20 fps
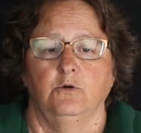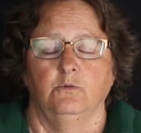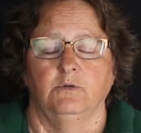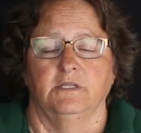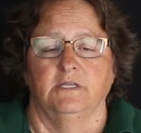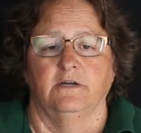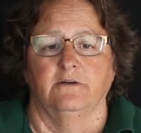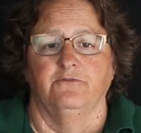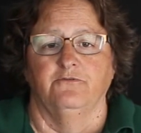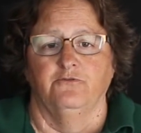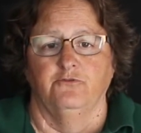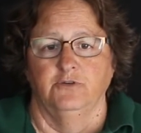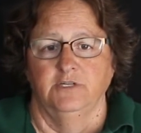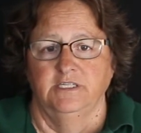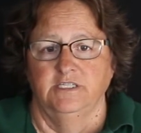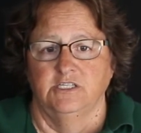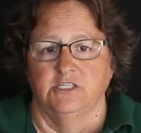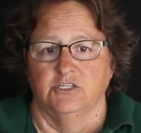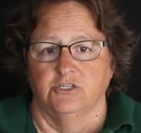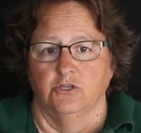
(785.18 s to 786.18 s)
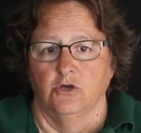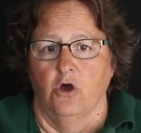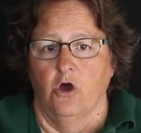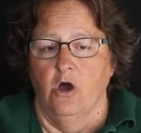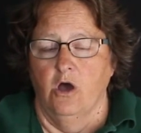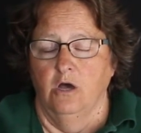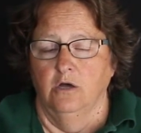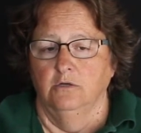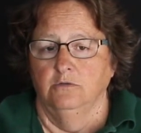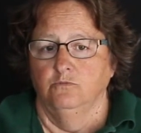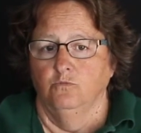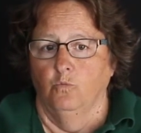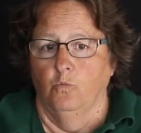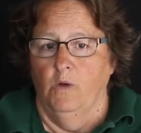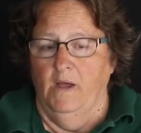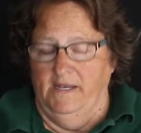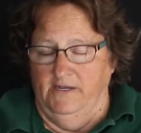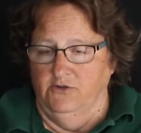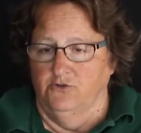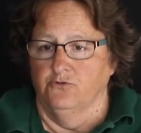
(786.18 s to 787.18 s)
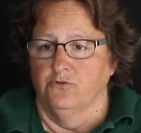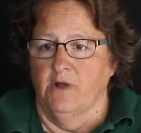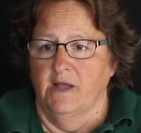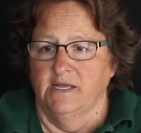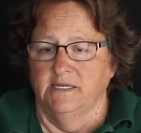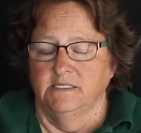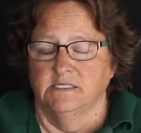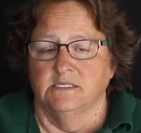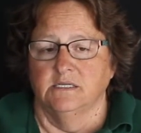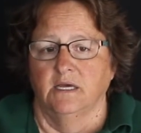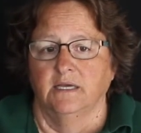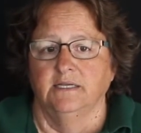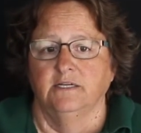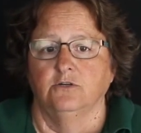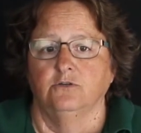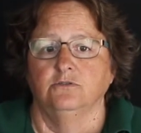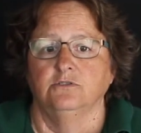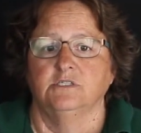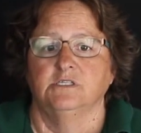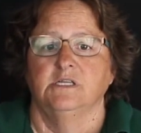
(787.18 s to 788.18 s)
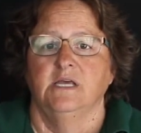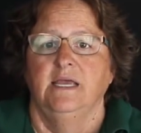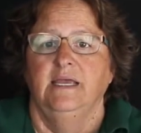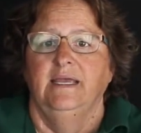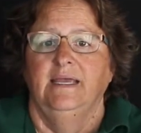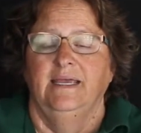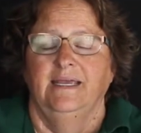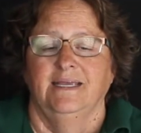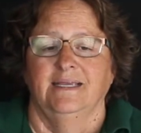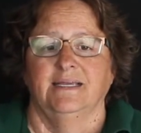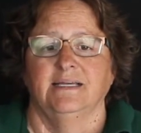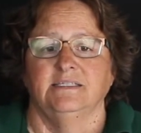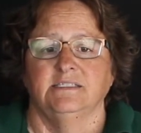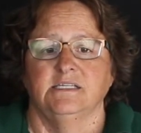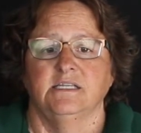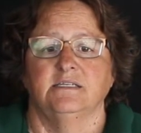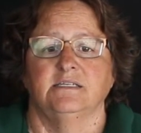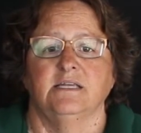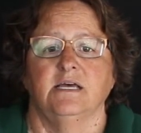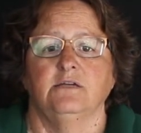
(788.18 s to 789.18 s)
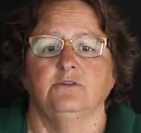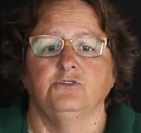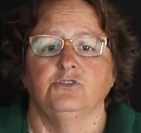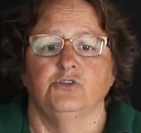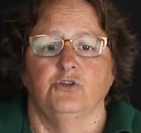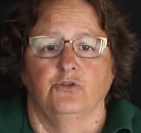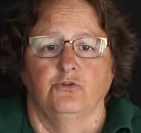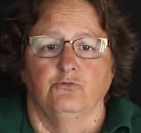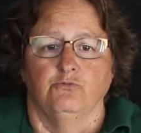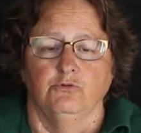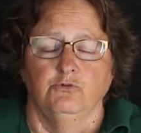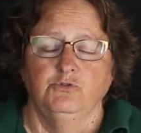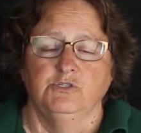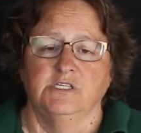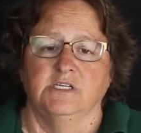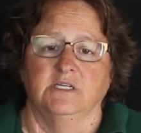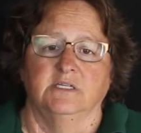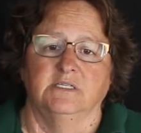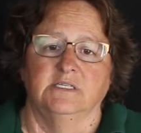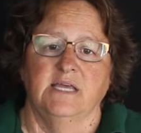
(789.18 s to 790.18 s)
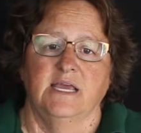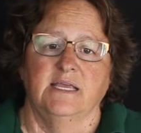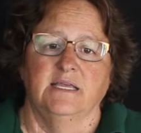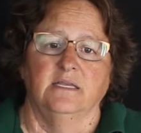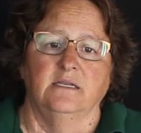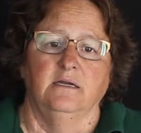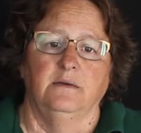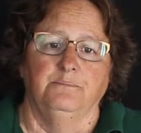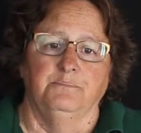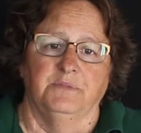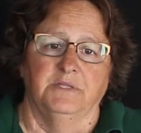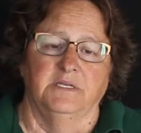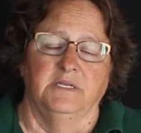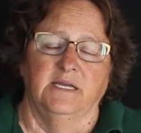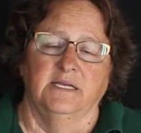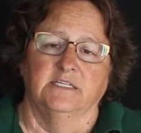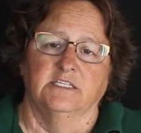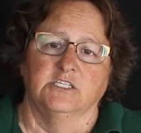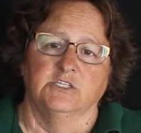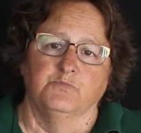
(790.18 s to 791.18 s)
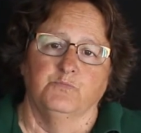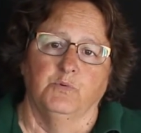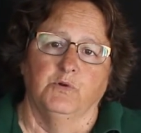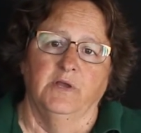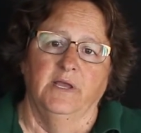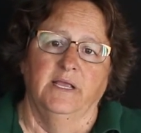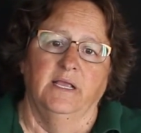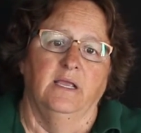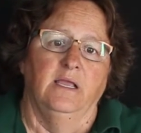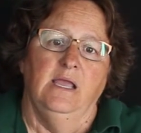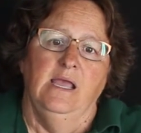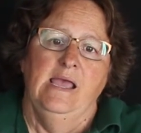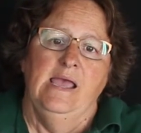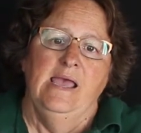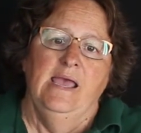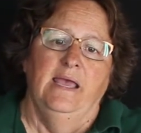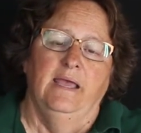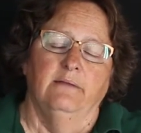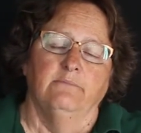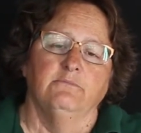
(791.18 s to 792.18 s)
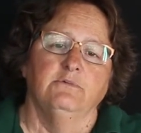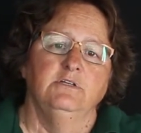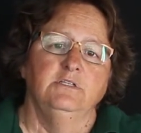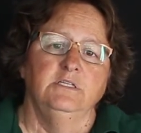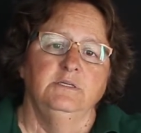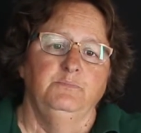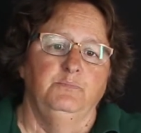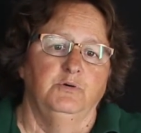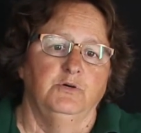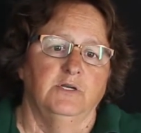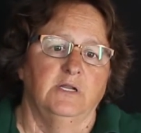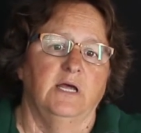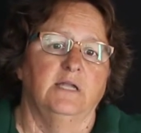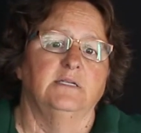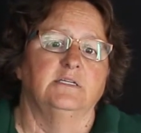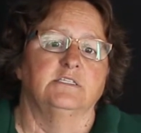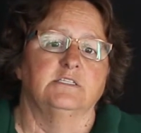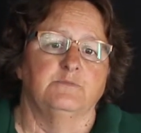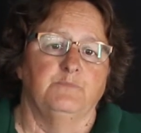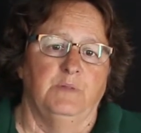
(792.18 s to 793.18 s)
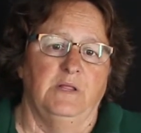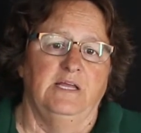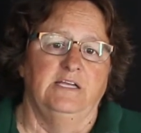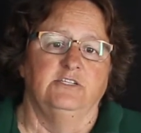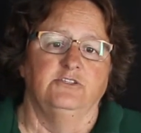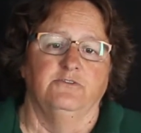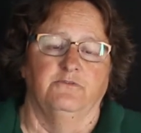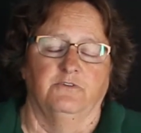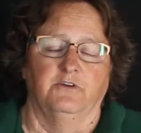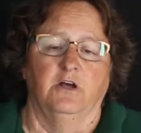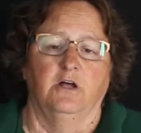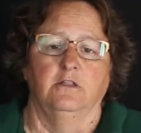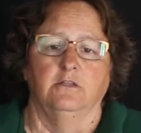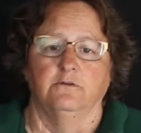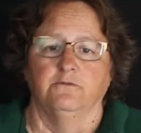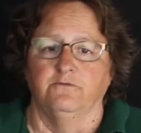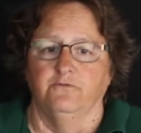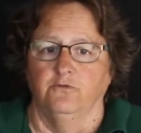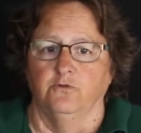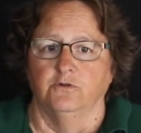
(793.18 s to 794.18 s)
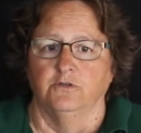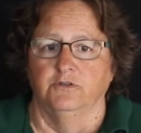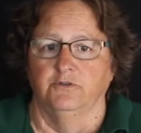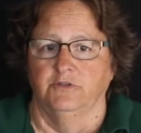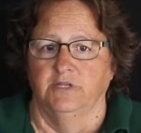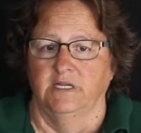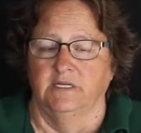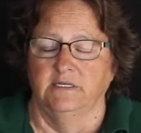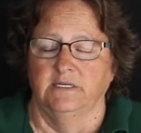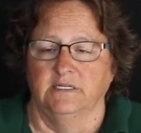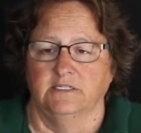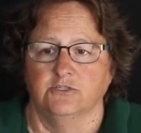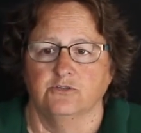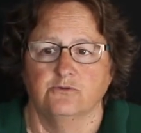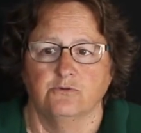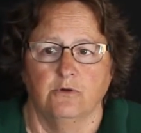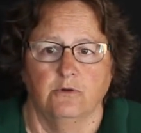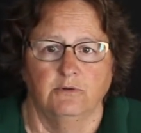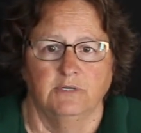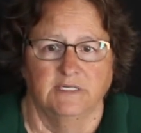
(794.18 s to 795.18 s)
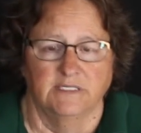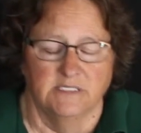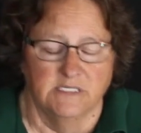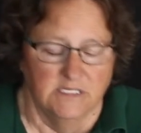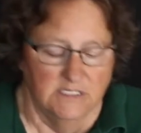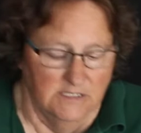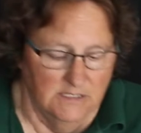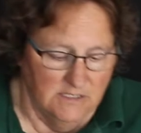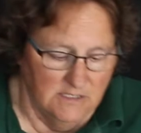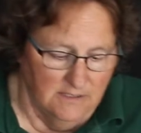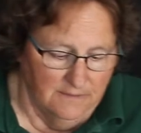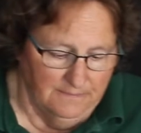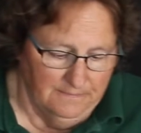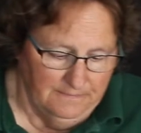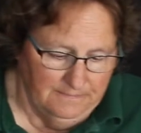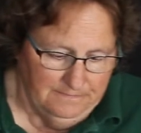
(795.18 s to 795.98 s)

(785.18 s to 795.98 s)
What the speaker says: with our freeze-thaw, wet-dry cycles, it gets it down so the roots can take it up the next spring and really put on a splash of color for you that next growing season.